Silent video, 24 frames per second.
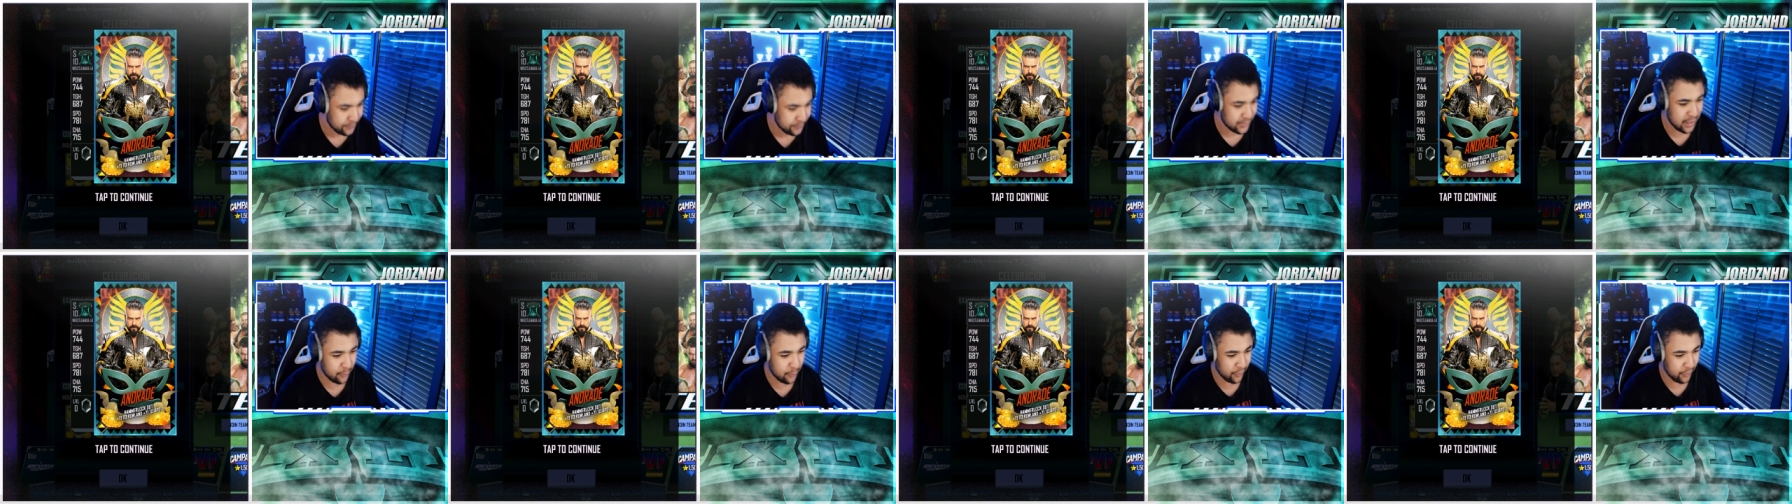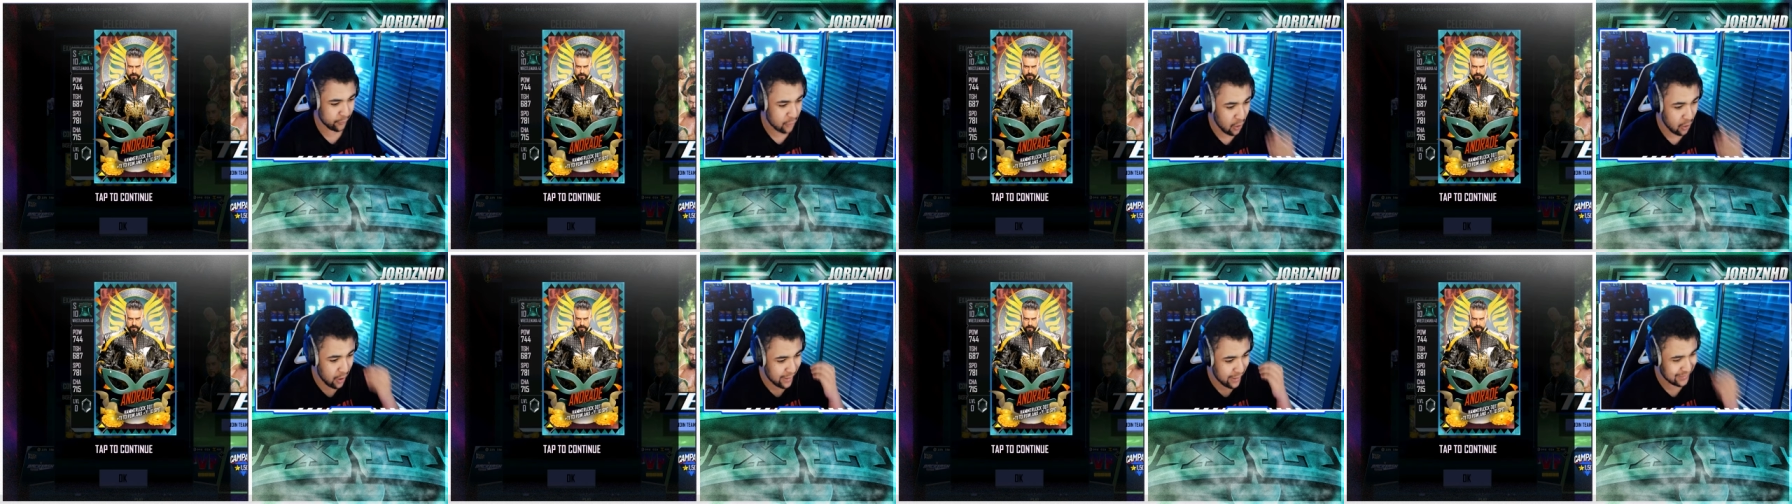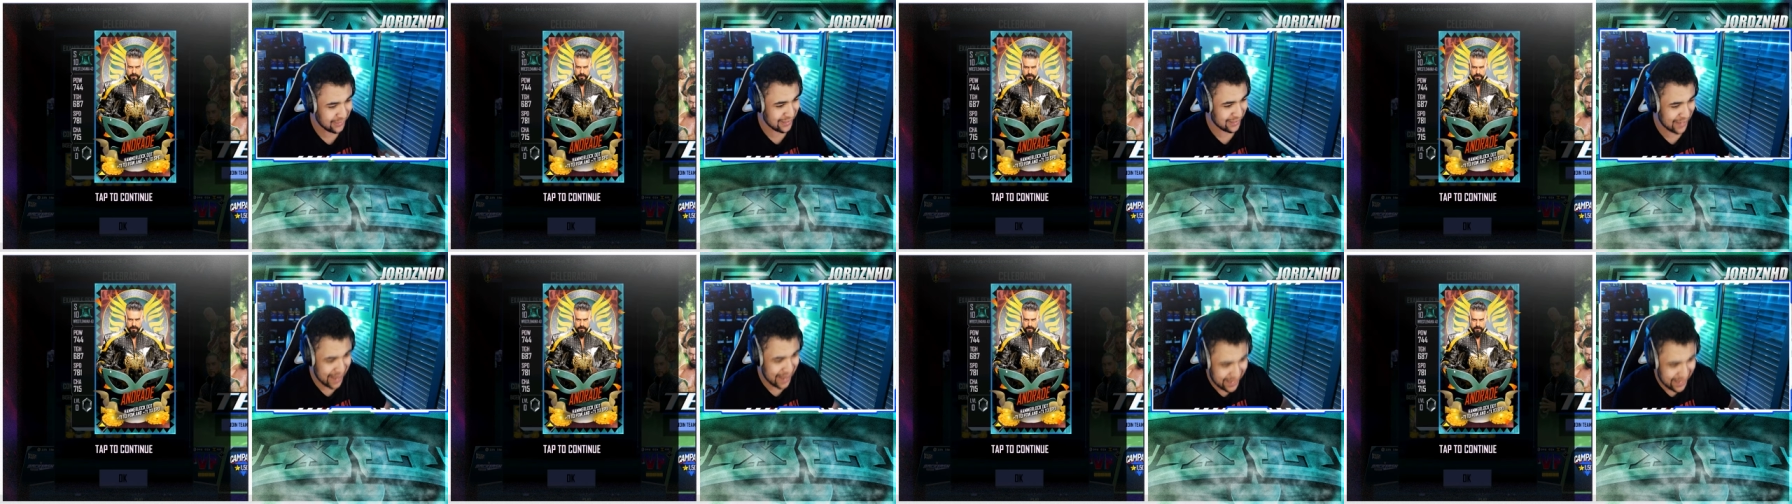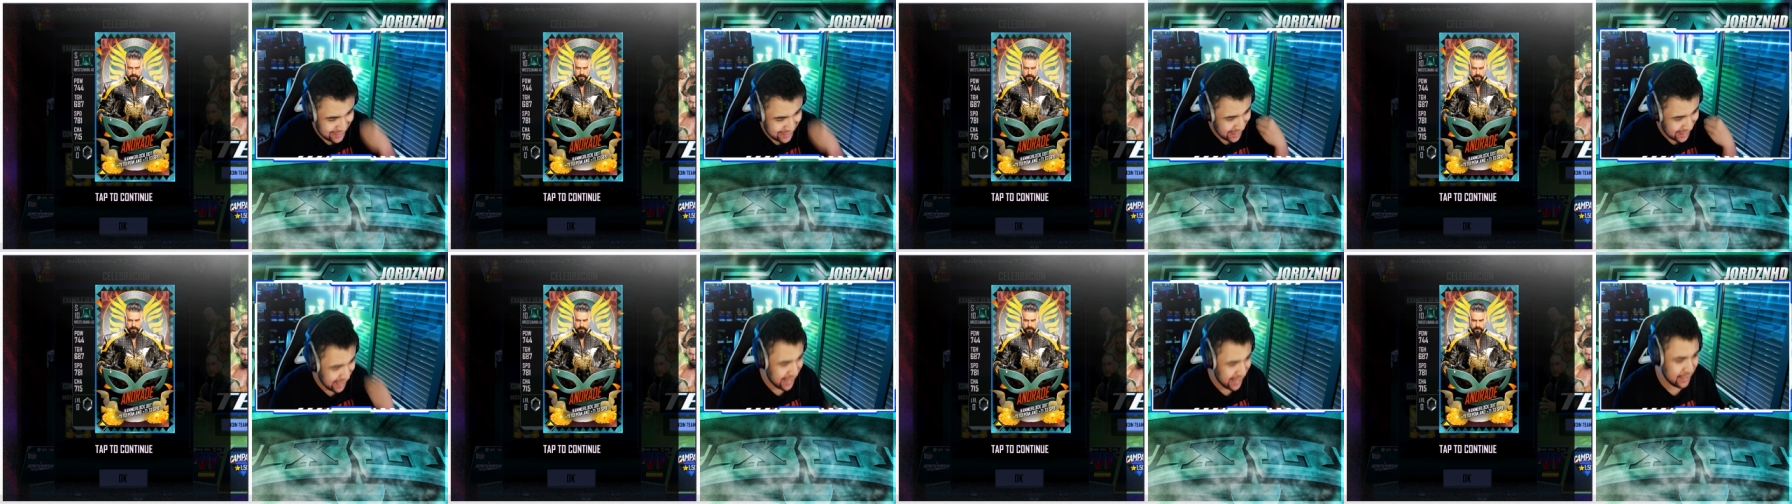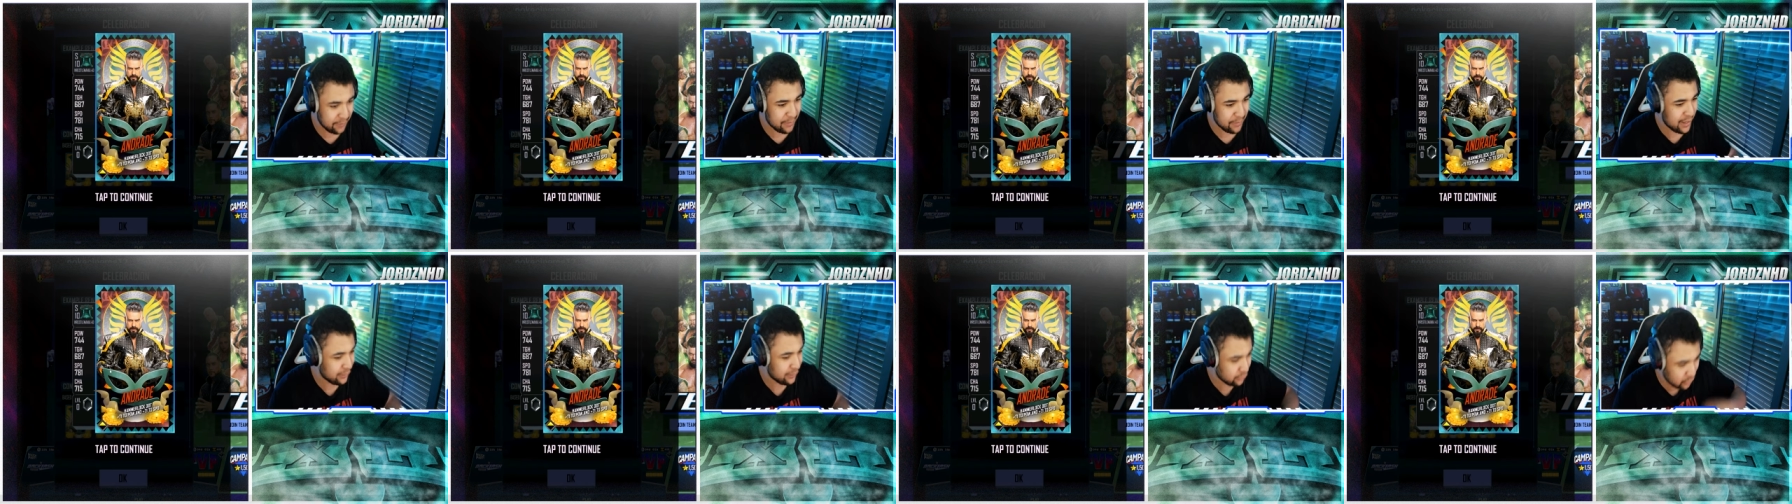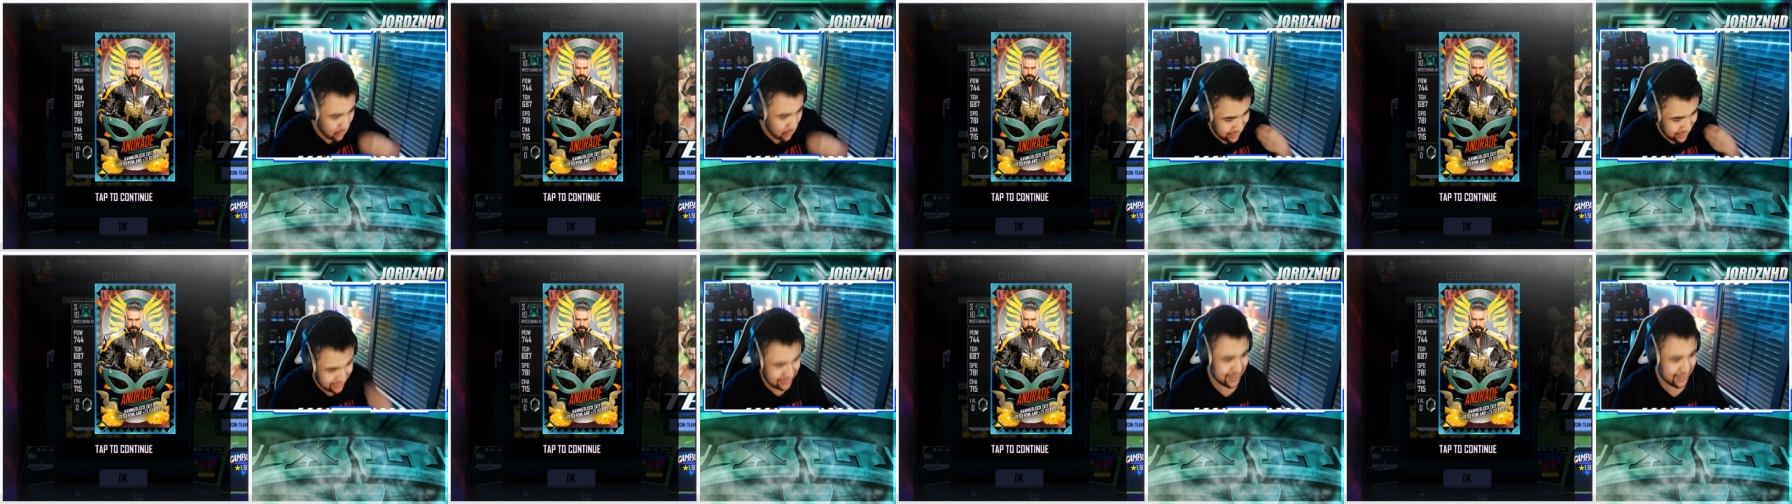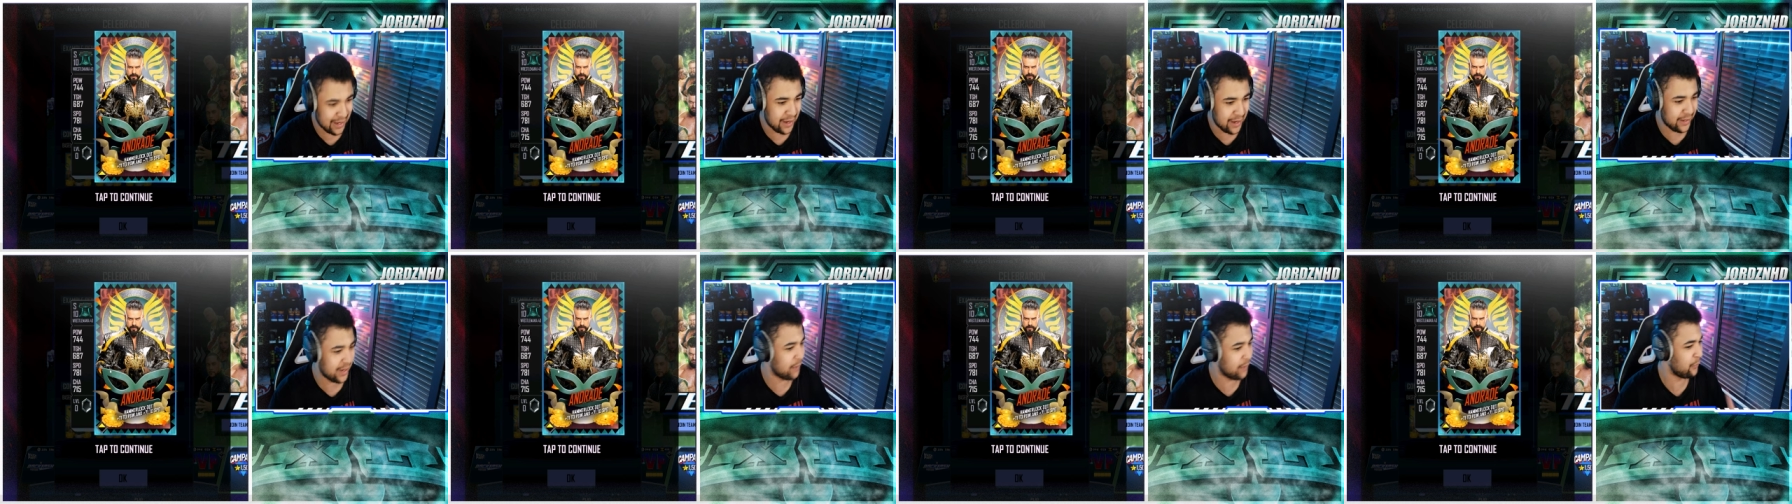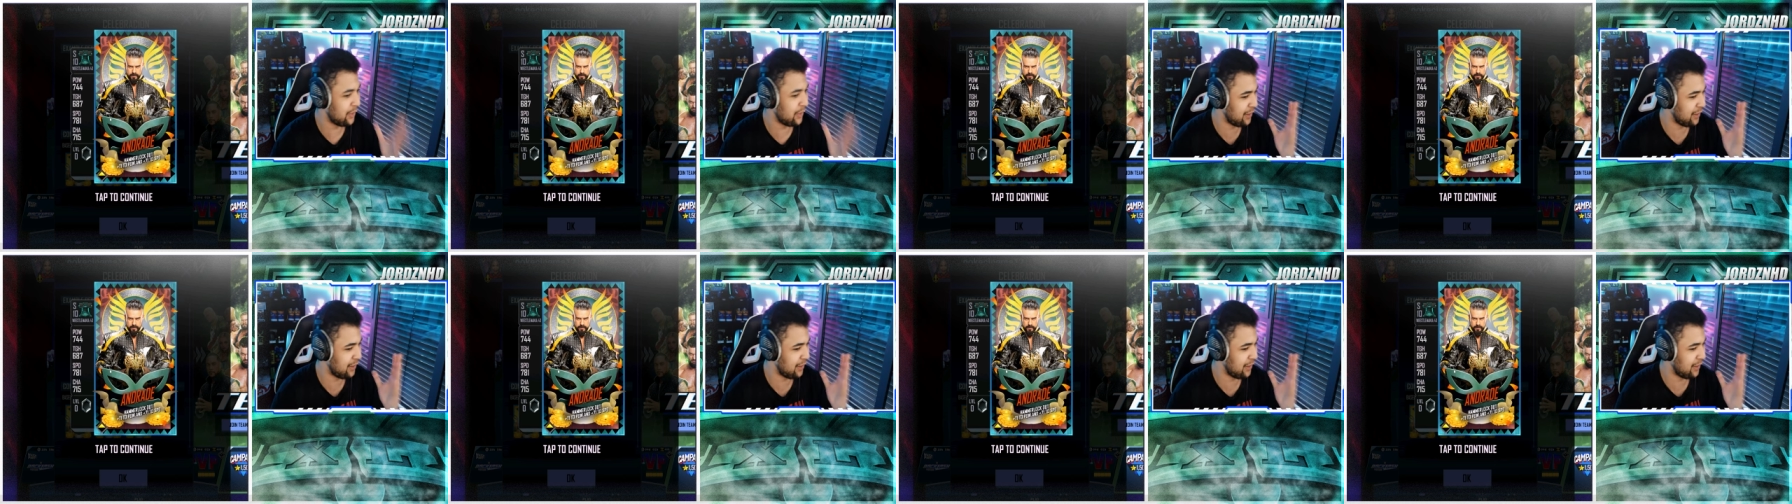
Then we've got Andrade Almas, or Andrade,